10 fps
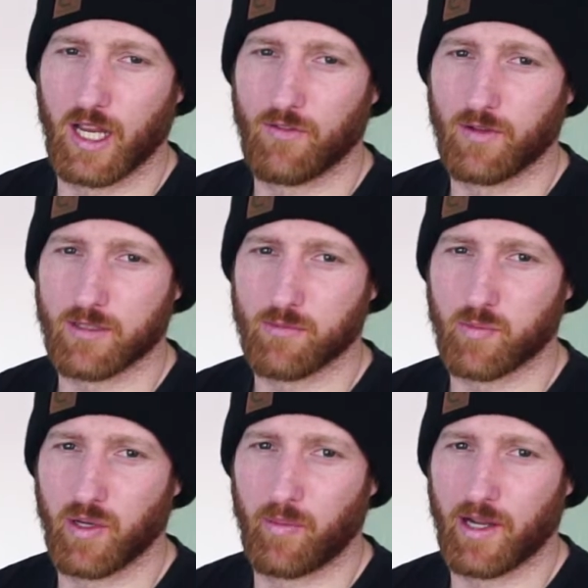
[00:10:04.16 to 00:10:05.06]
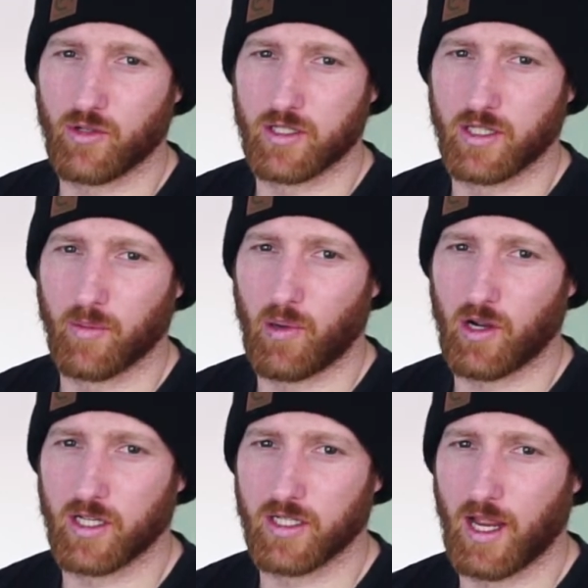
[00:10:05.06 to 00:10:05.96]
having some spare batteries in the
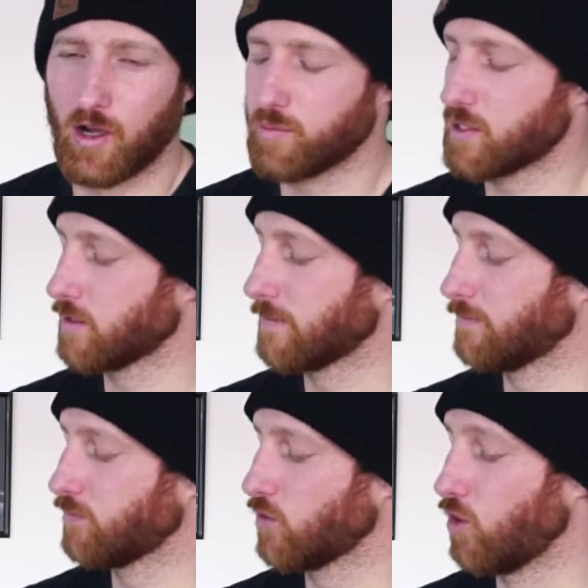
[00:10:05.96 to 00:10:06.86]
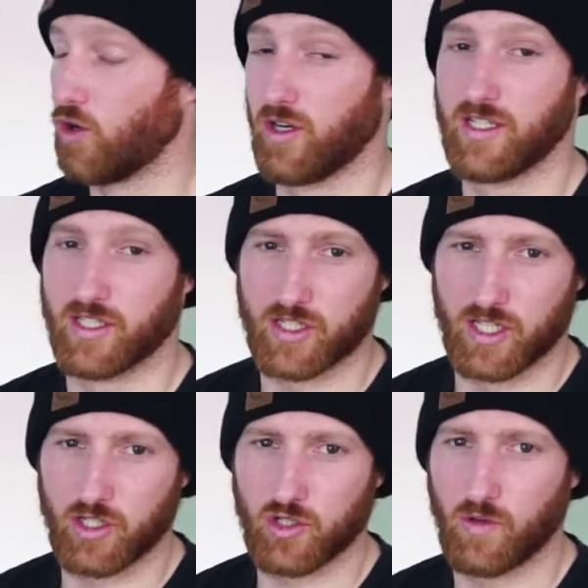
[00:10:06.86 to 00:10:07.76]
pocket helps, or is
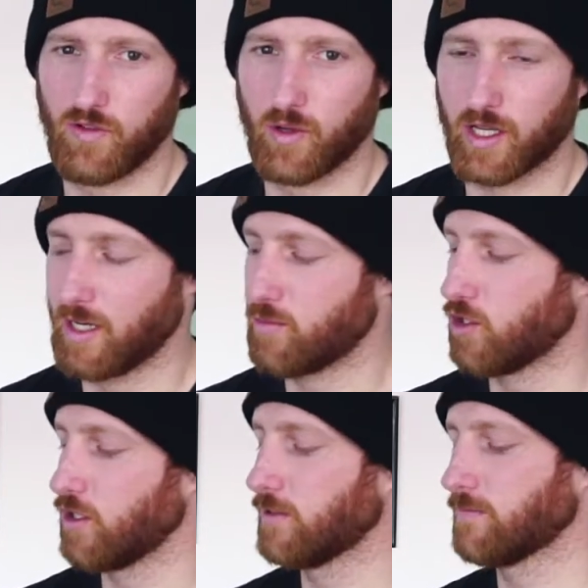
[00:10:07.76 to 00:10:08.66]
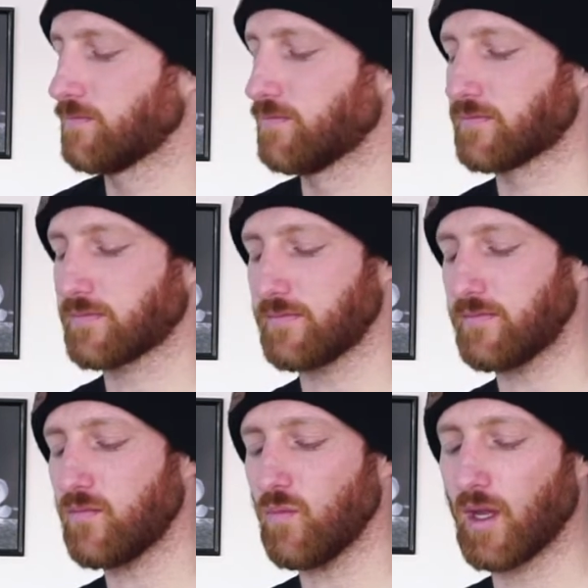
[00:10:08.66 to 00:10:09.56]
essential if you want to keep shooting.
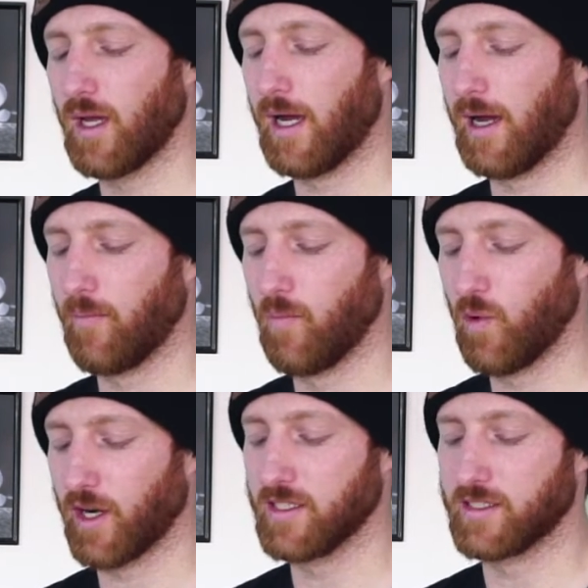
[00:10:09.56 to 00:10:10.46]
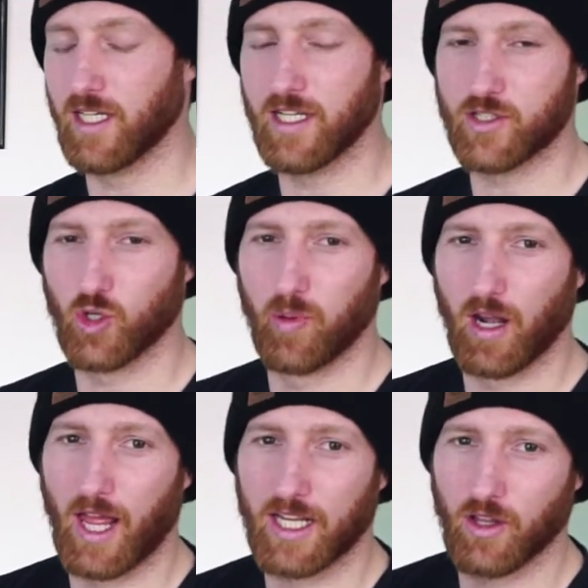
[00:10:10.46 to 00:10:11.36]
What I did super
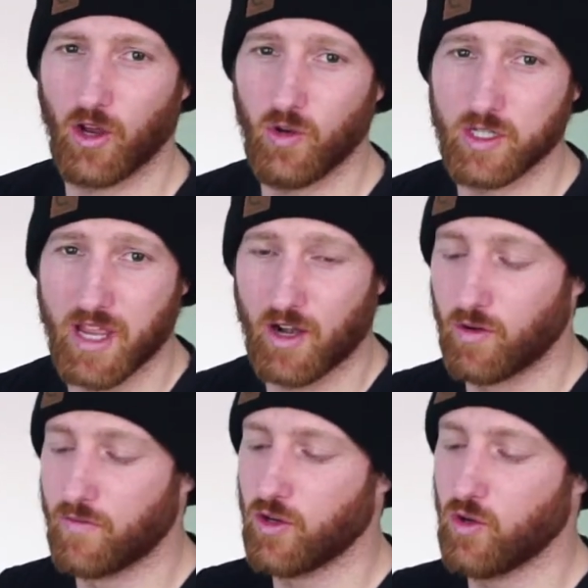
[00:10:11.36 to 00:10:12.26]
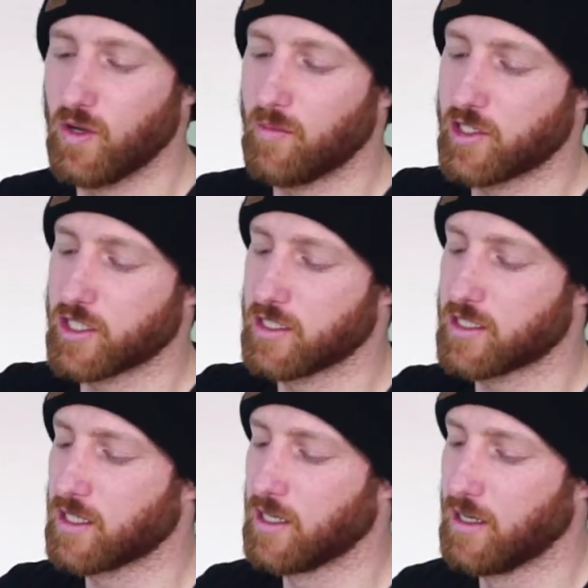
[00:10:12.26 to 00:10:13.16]
like though is being able to review images